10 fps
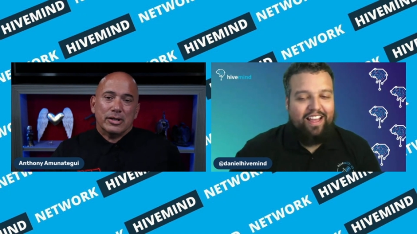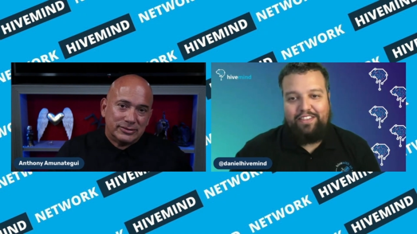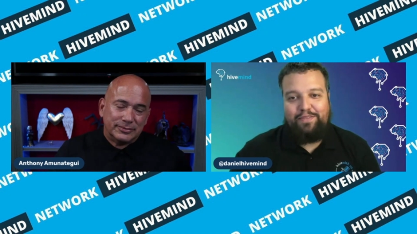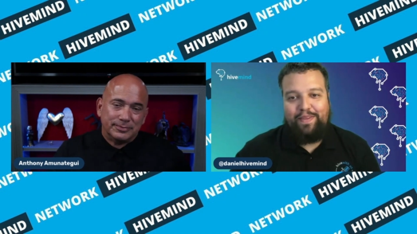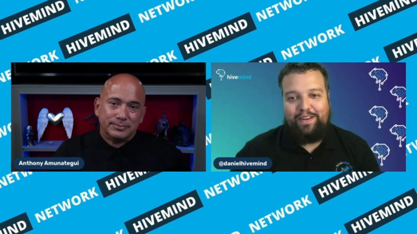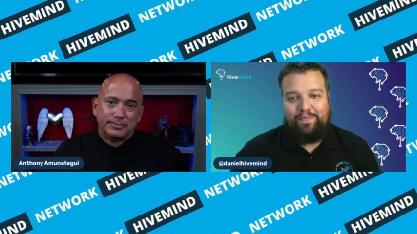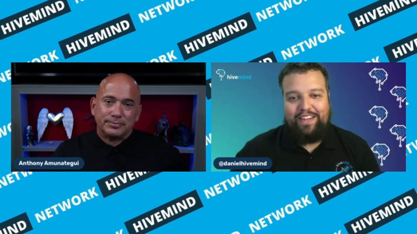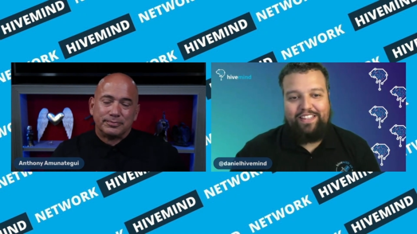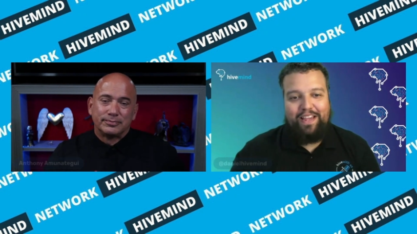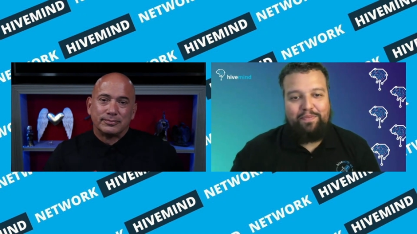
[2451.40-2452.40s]
Speaker 1: This has been an
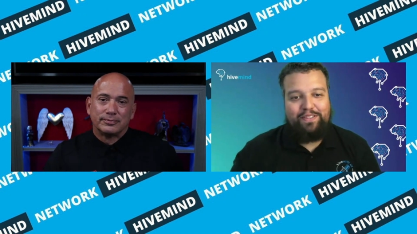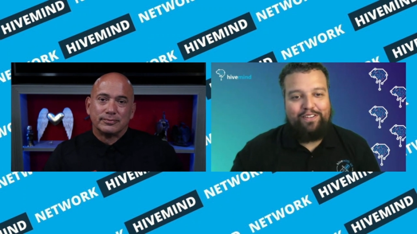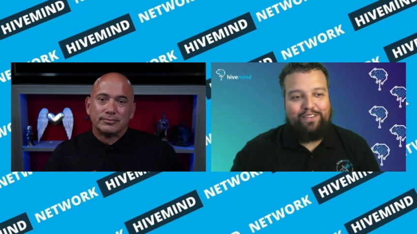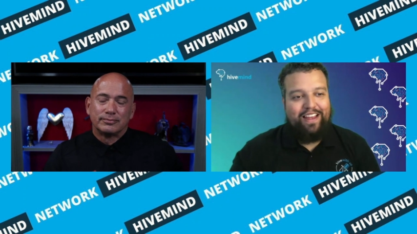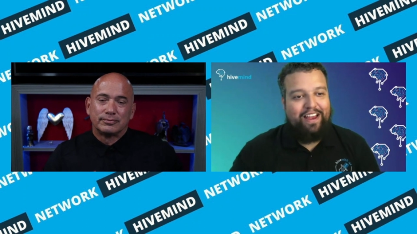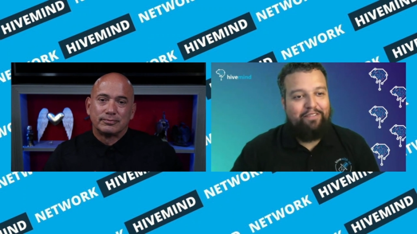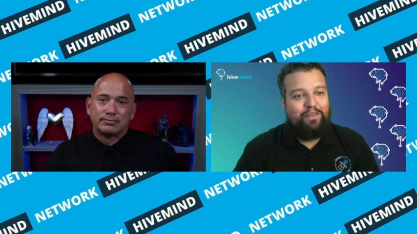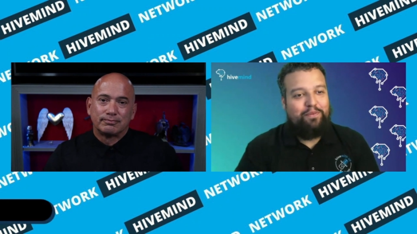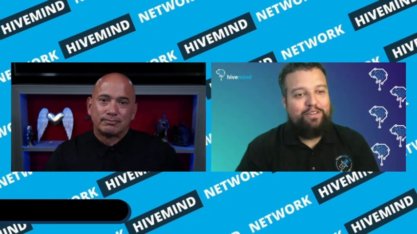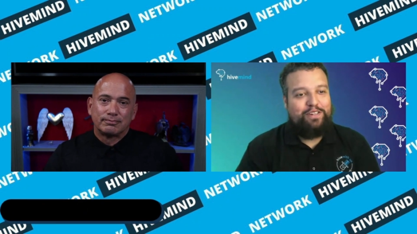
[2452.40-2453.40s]
amazing episode. I
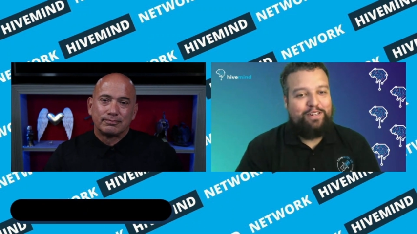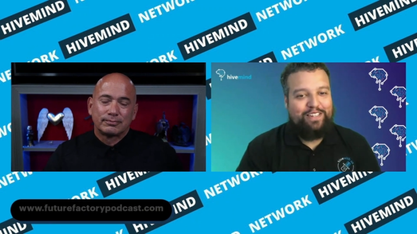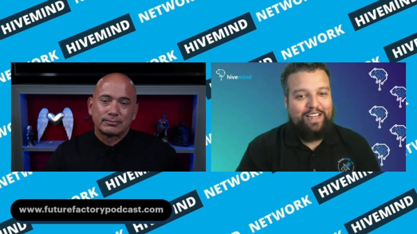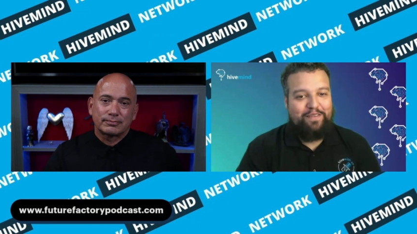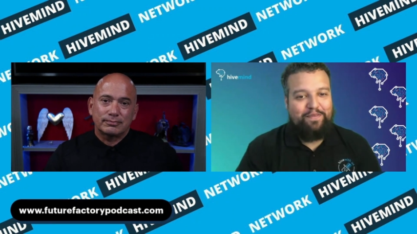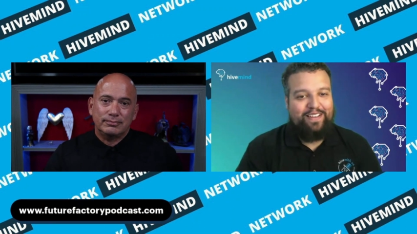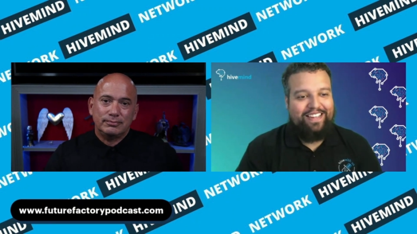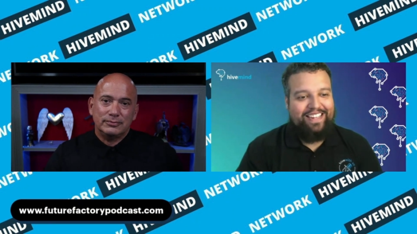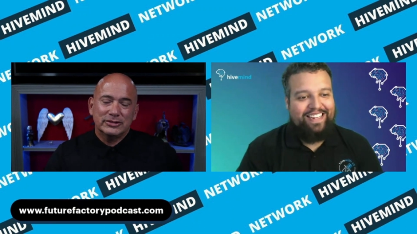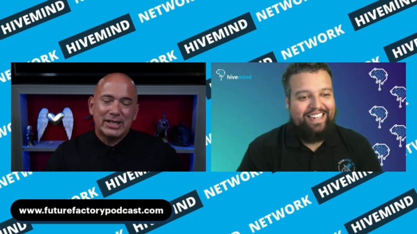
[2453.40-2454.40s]
really appreciate your time.
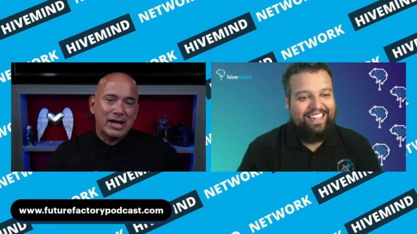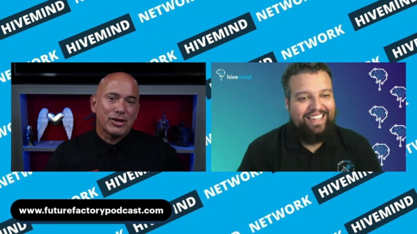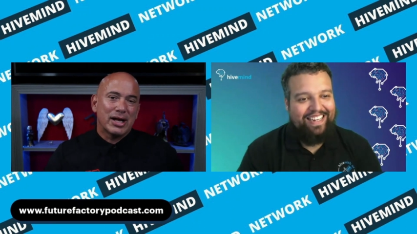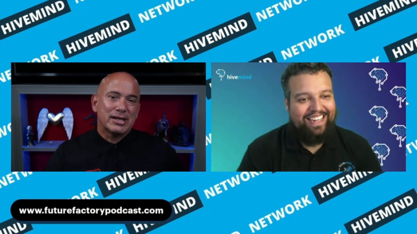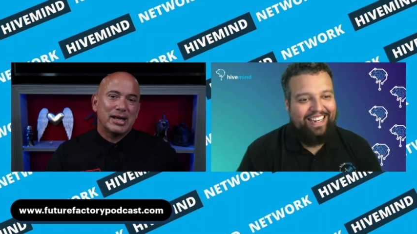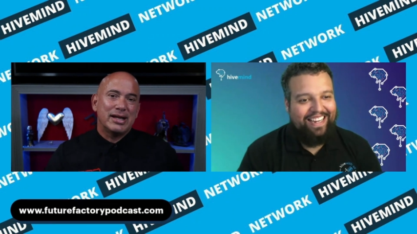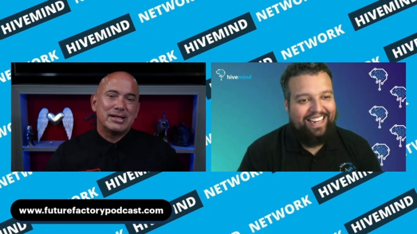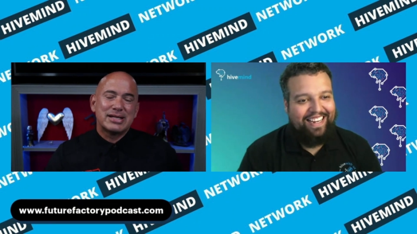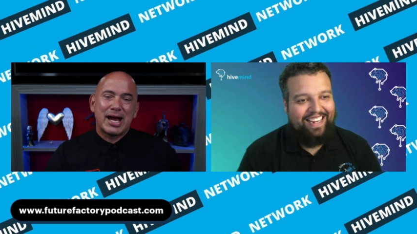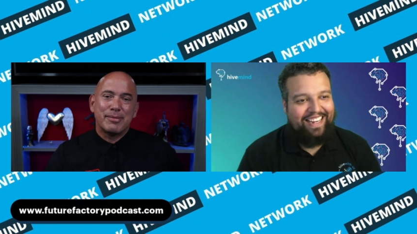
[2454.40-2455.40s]
Speaker 2: Daniel,
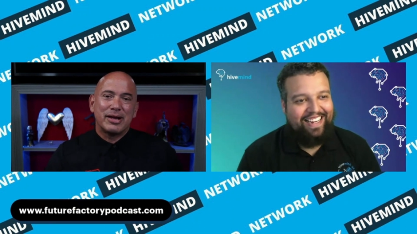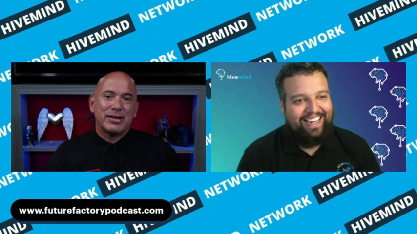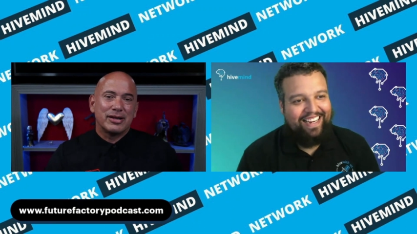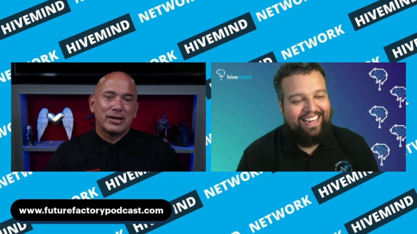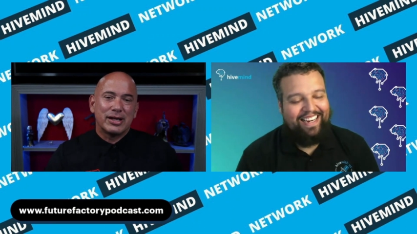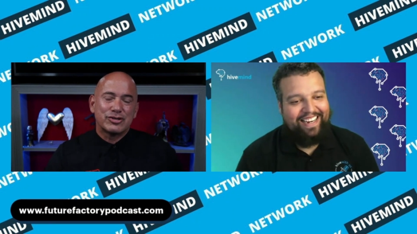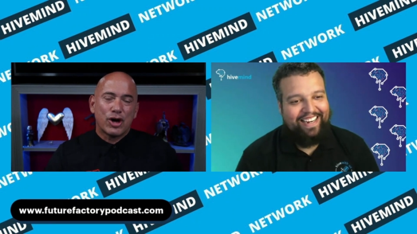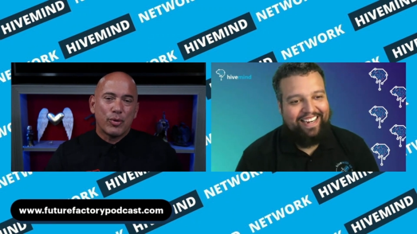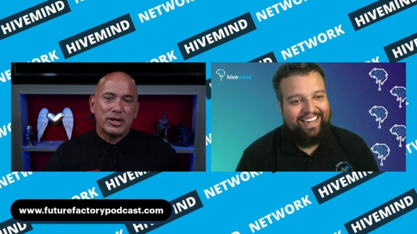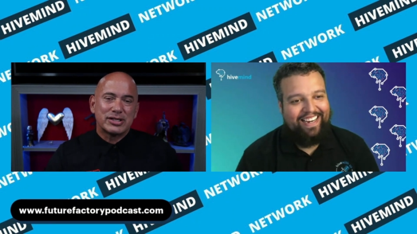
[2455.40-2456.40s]
anytime, uh, as
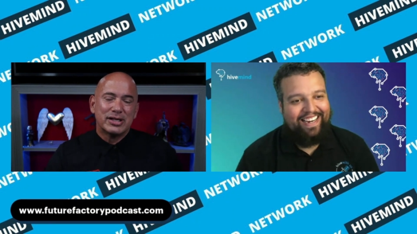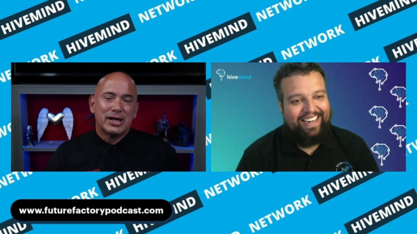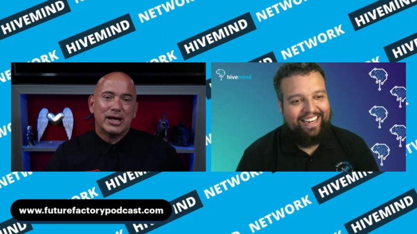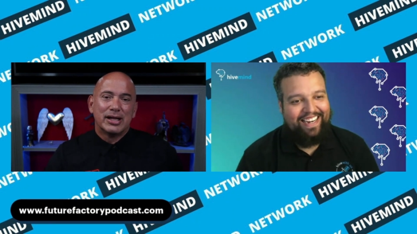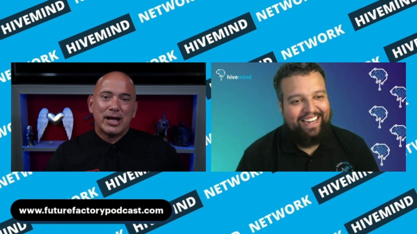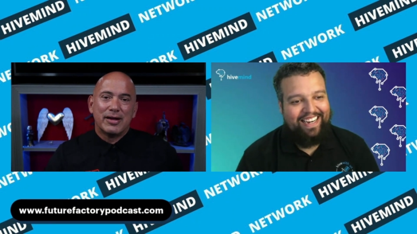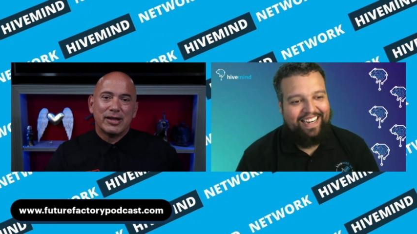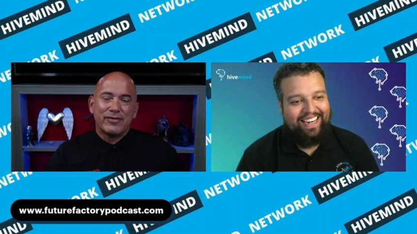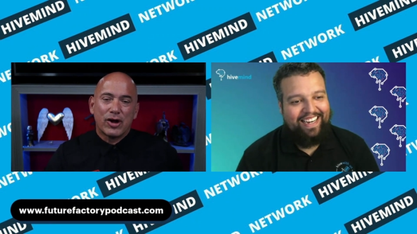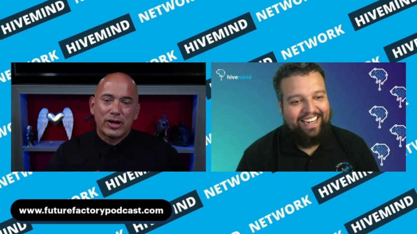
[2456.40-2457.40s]
always, uh,
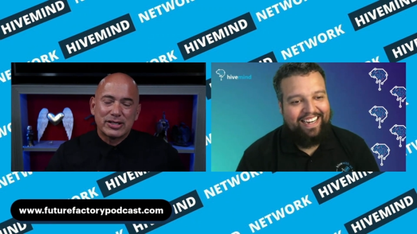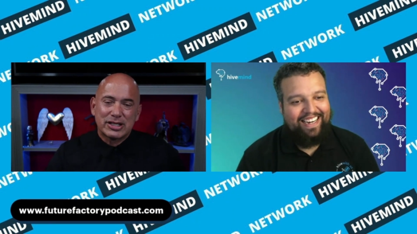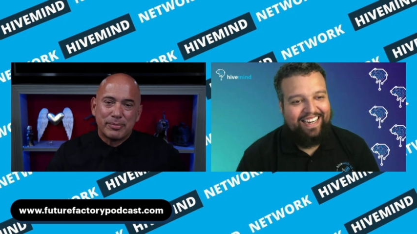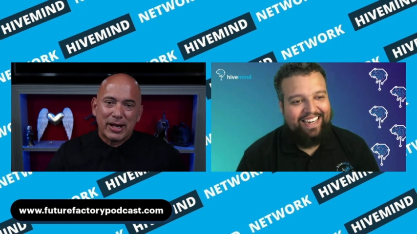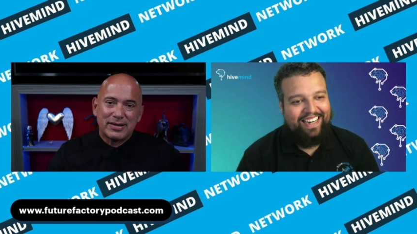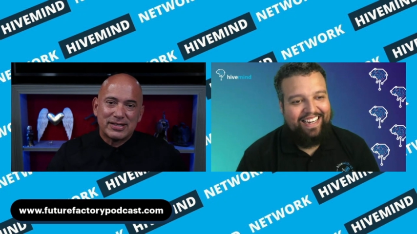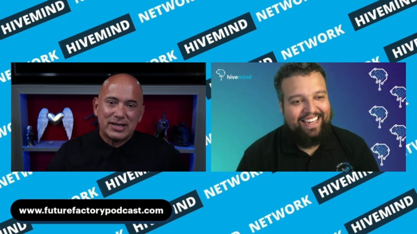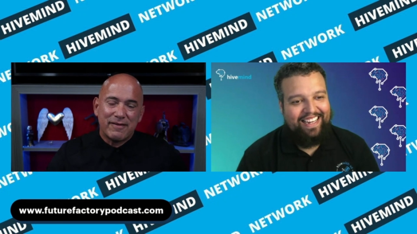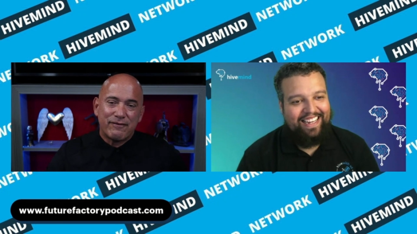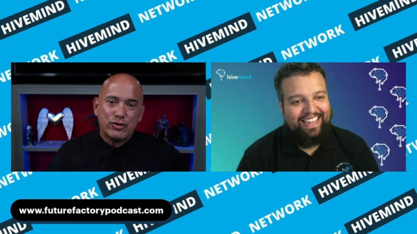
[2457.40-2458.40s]
love the audience. Come by and
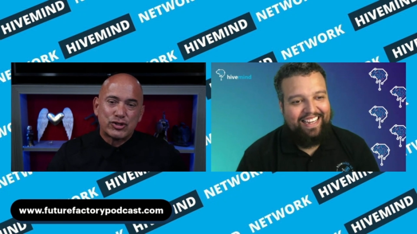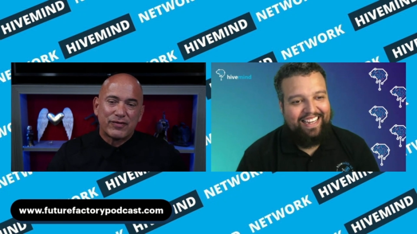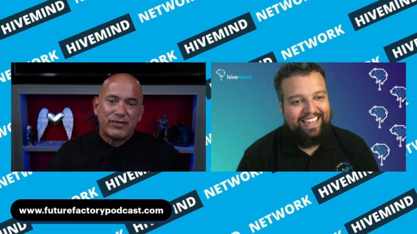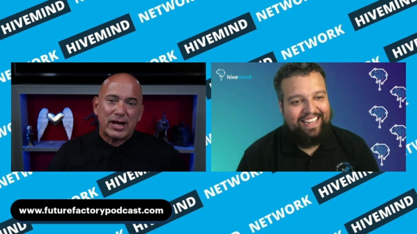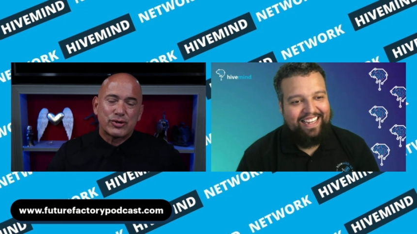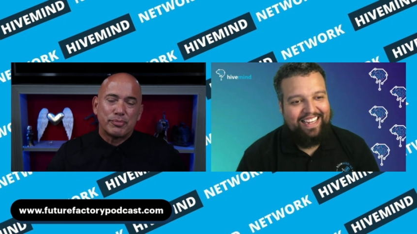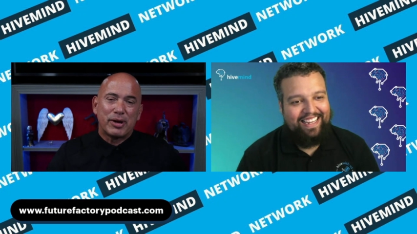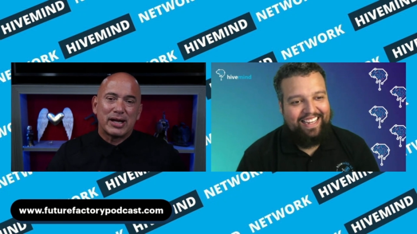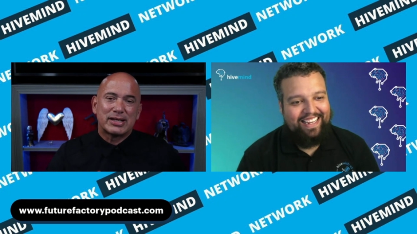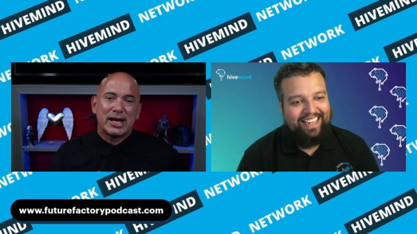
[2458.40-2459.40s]
see Future Factory
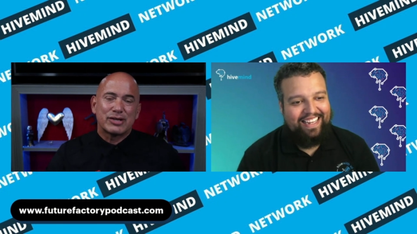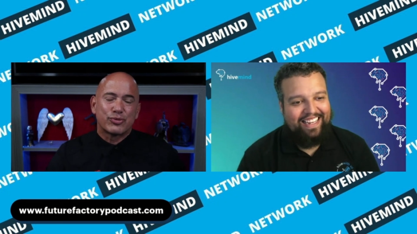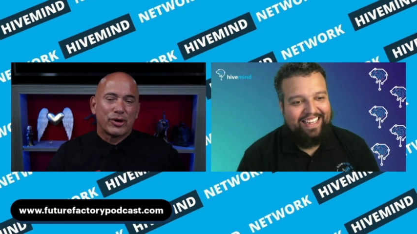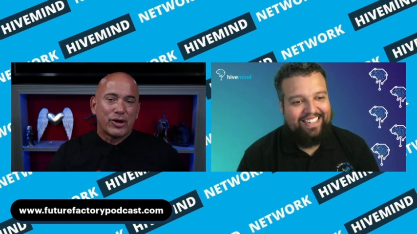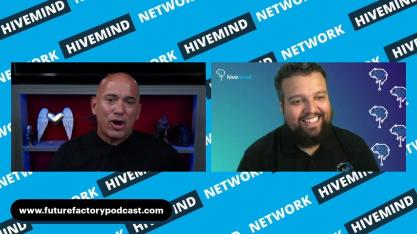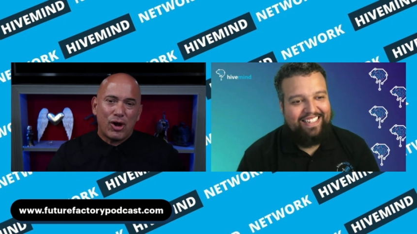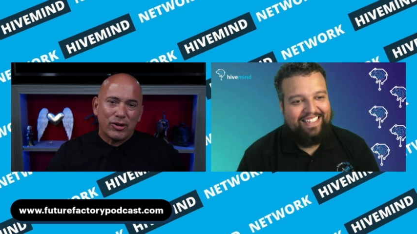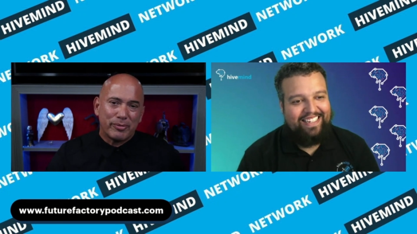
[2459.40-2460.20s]
podcast. We're on all the